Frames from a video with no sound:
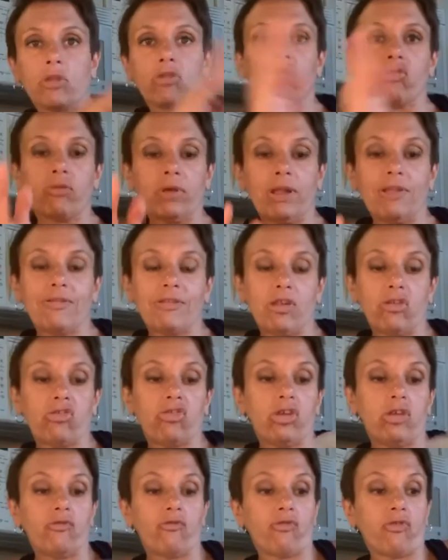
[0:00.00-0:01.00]

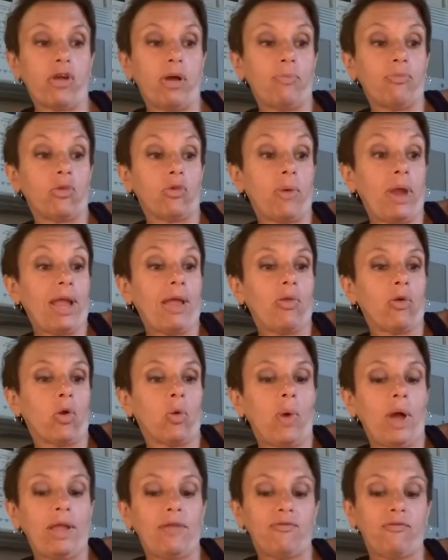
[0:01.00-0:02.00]
transition from the regular
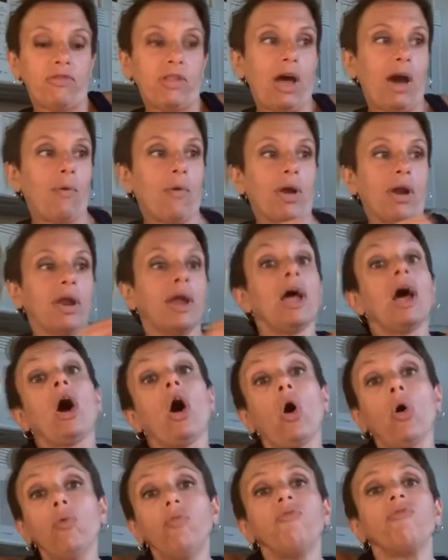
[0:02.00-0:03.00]
white flour.
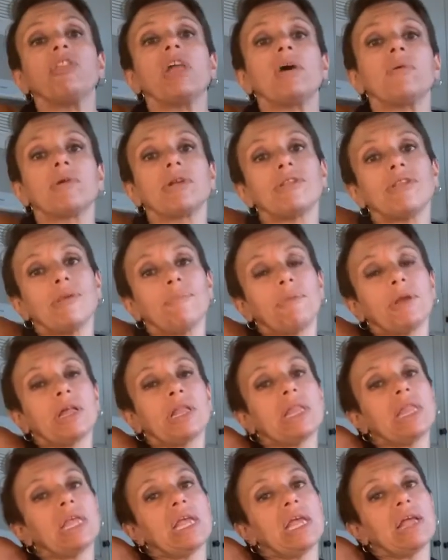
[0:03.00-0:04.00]
Oat flour
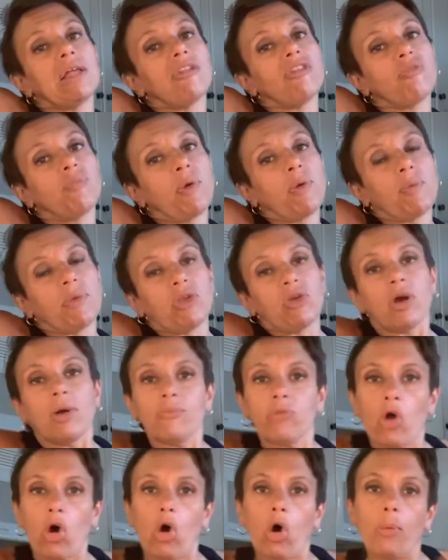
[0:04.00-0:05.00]
typically is, but when you
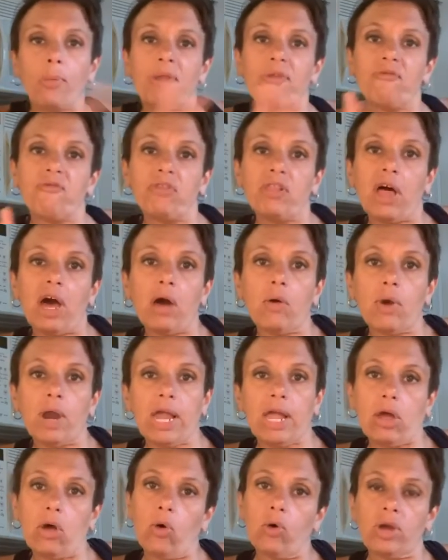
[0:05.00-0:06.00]
come to almond flour
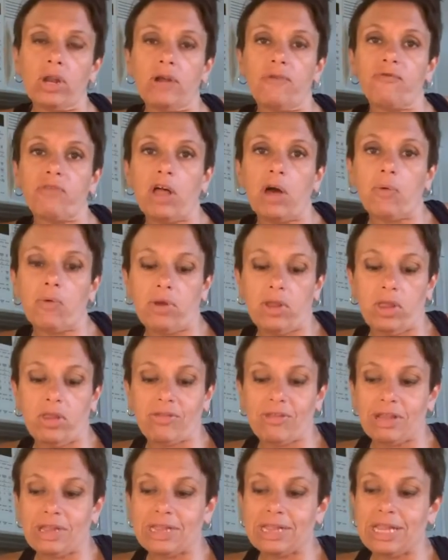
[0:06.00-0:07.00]
and coconut flour,
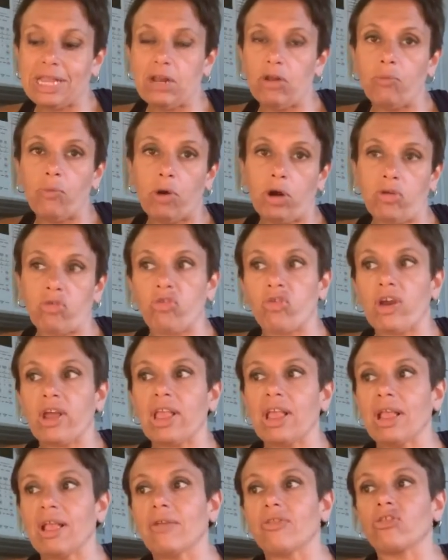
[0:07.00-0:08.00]
it's a little more
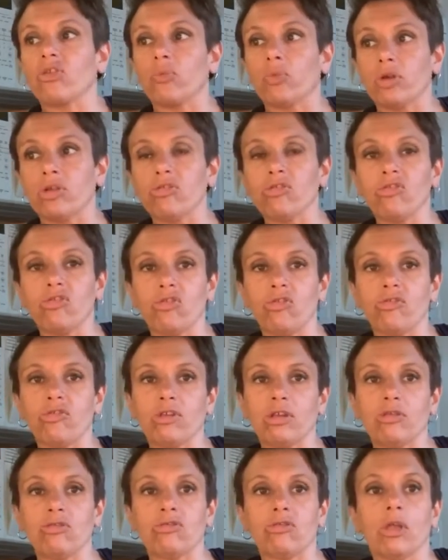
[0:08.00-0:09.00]
tricky. So we're just
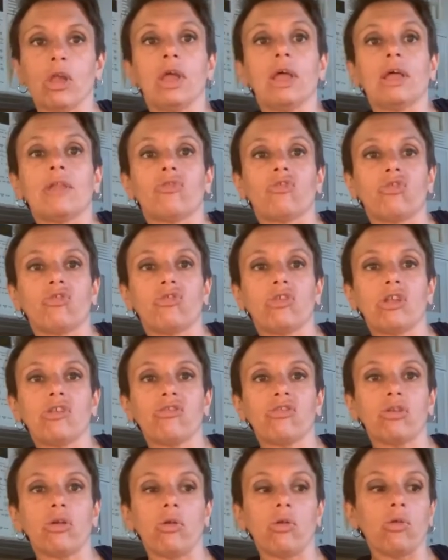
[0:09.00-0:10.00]
using
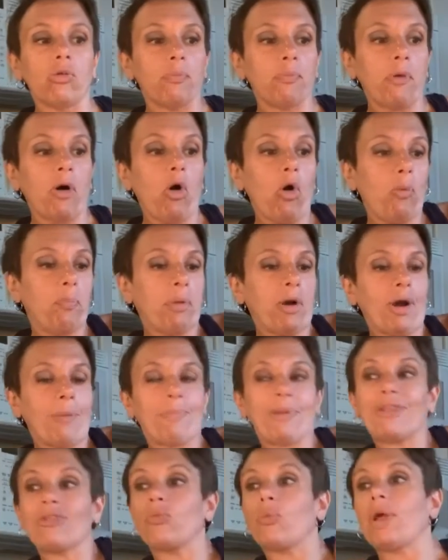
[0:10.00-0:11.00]
traditional
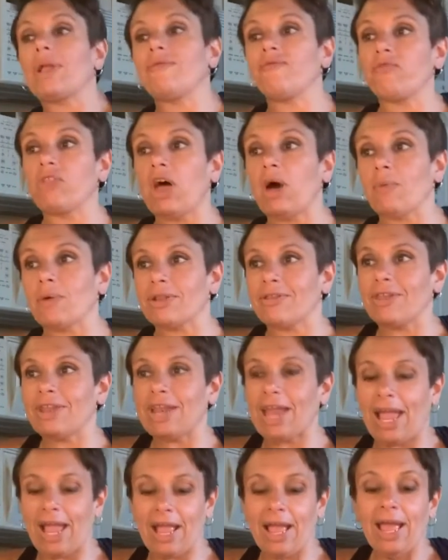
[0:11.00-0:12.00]
all-purpose white flour
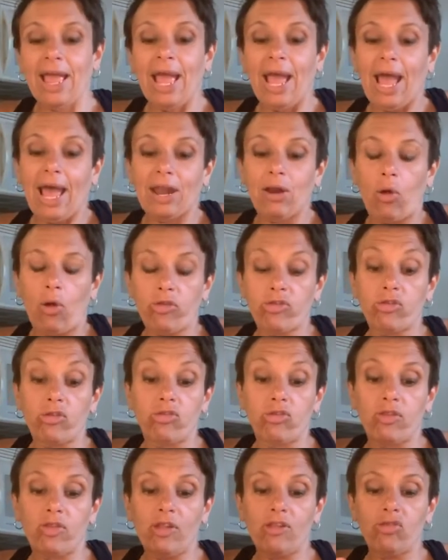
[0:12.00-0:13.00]
today. And also
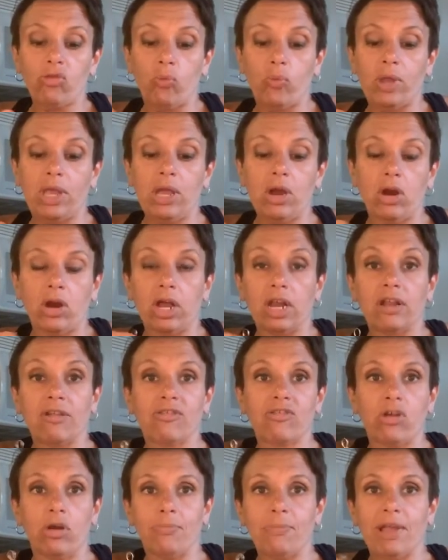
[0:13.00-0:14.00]
to this, we are going to
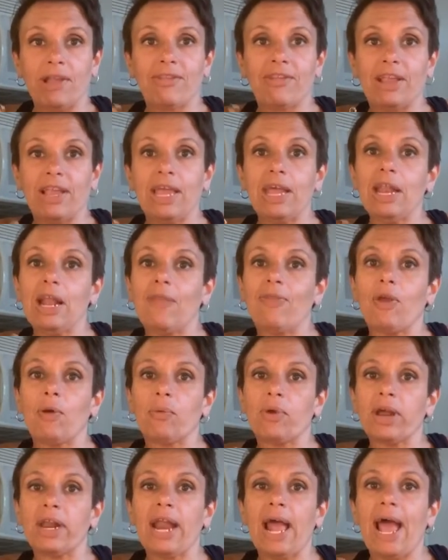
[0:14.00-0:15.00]
start mixing it, and
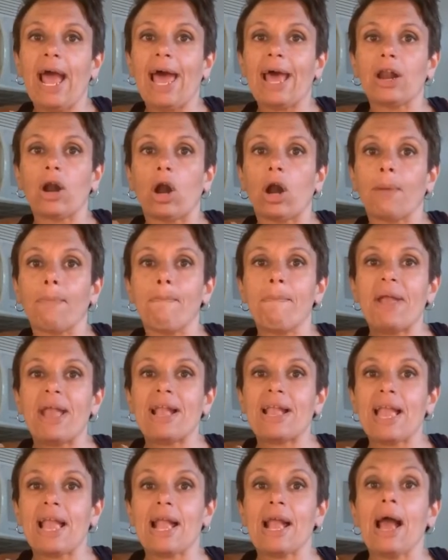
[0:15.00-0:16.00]
then we're going to add our
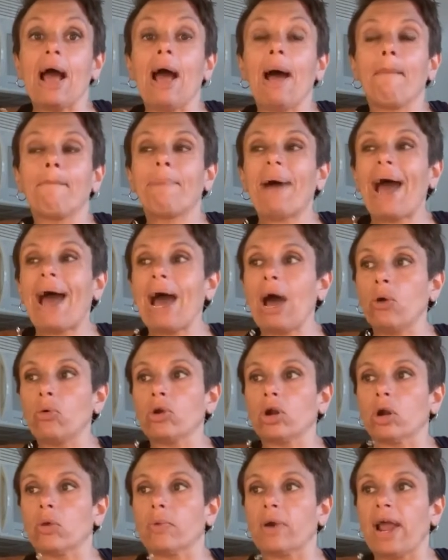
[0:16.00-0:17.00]
baking
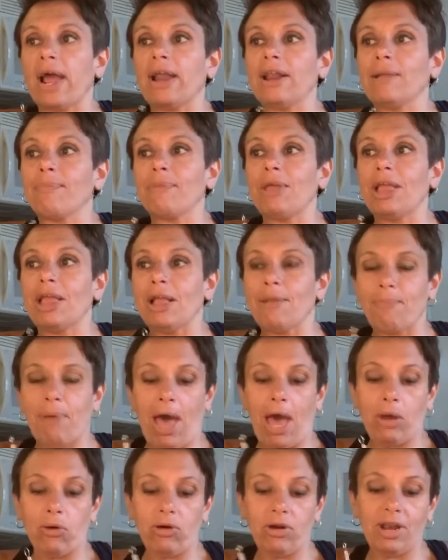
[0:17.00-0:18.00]
powder. We're adding baking
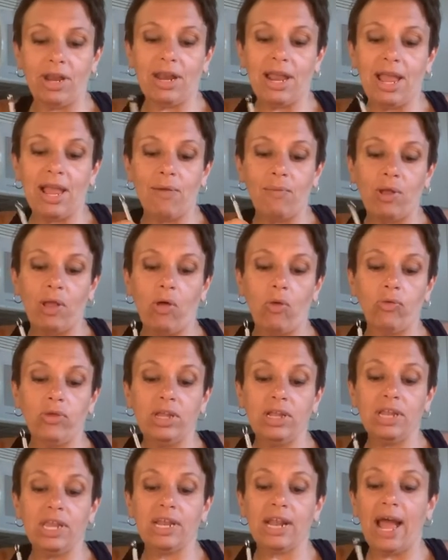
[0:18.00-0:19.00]
powder today, and we
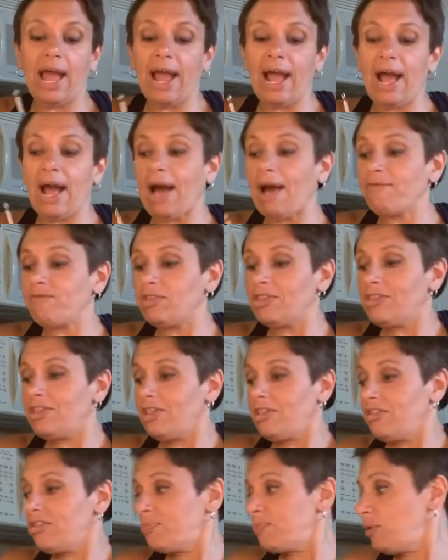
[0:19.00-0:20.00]
only need 1/2
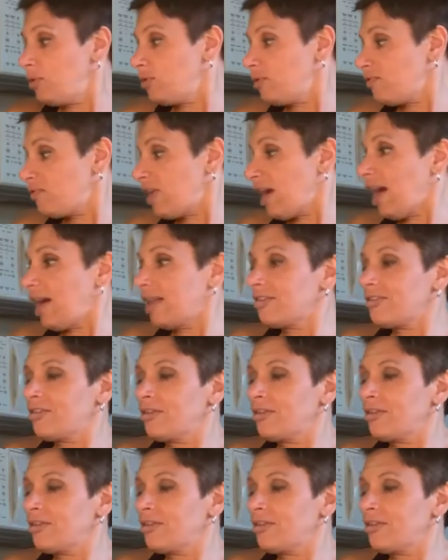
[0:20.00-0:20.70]
teaspoon of that.